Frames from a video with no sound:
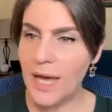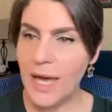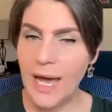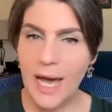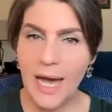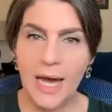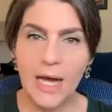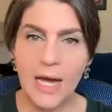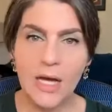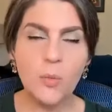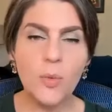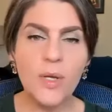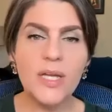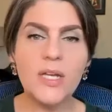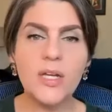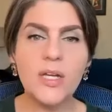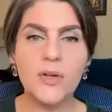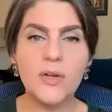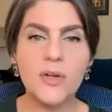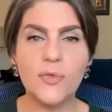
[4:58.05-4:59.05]
how do
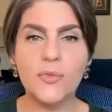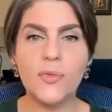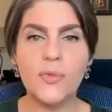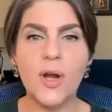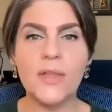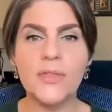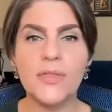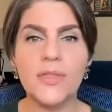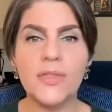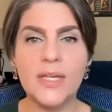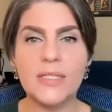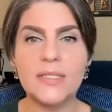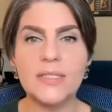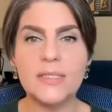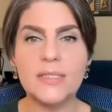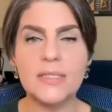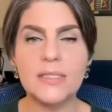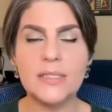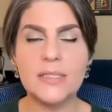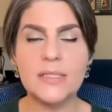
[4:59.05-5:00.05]
we confront
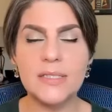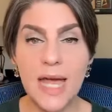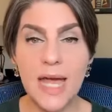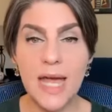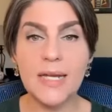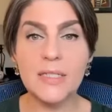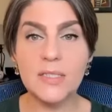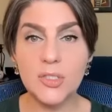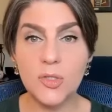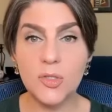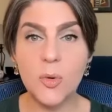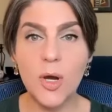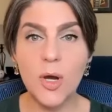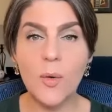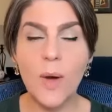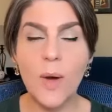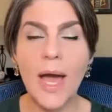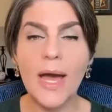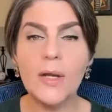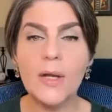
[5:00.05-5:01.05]
this status
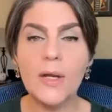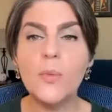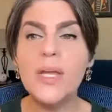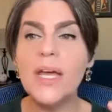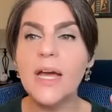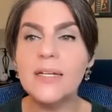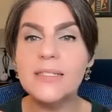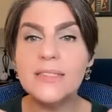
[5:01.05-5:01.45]
quo how do we